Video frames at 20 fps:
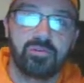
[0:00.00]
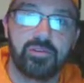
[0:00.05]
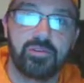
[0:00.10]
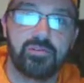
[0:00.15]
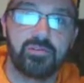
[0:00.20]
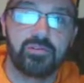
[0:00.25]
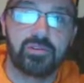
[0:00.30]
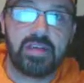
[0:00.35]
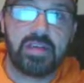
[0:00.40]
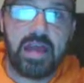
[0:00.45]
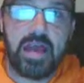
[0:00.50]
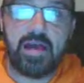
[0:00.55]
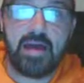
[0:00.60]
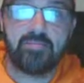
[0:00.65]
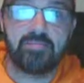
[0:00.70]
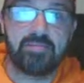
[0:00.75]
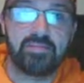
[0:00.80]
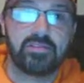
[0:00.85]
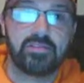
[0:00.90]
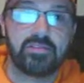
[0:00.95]
those
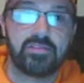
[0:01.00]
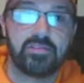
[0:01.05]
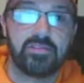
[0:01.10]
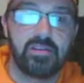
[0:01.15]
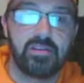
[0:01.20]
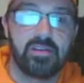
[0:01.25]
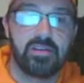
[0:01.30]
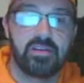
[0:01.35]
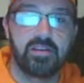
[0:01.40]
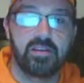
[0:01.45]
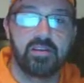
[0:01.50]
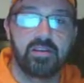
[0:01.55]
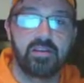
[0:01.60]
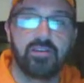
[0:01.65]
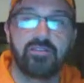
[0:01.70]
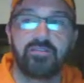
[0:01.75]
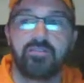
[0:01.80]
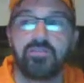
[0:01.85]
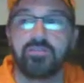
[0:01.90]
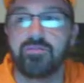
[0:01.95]
gaps. And
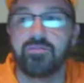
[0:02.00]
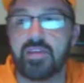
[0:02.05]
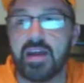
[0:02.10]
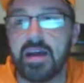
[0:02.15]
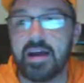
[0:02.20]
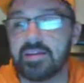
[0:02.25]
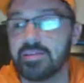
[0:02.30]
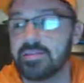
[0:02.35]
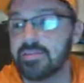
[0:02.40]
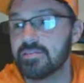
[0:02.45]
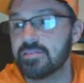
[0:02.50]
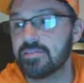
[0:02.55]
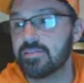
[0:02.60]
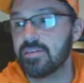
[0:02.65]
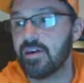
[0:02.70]
if you've got a